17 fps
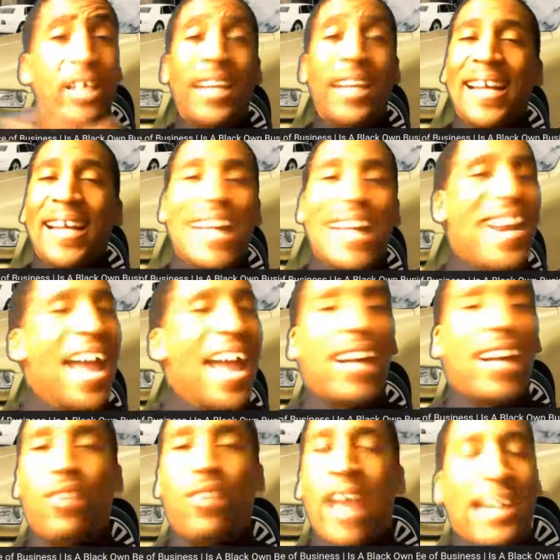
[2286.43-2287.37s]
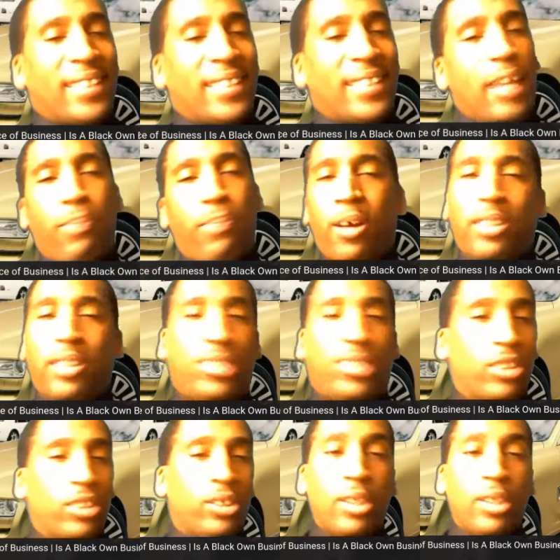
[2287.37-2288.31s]
And they're not going to ask their brother or
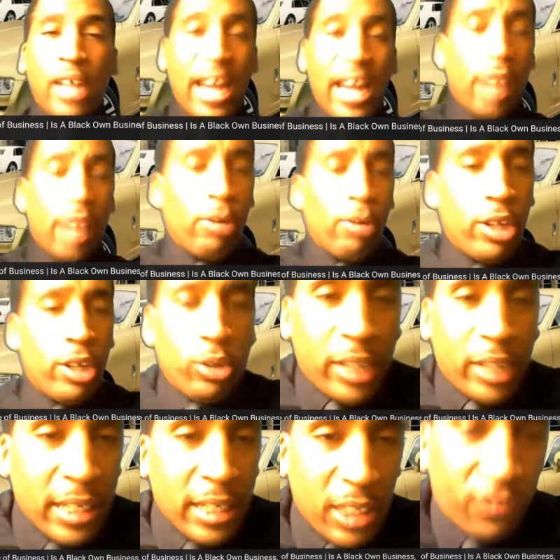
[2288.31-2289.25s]
sister, hey, where you get this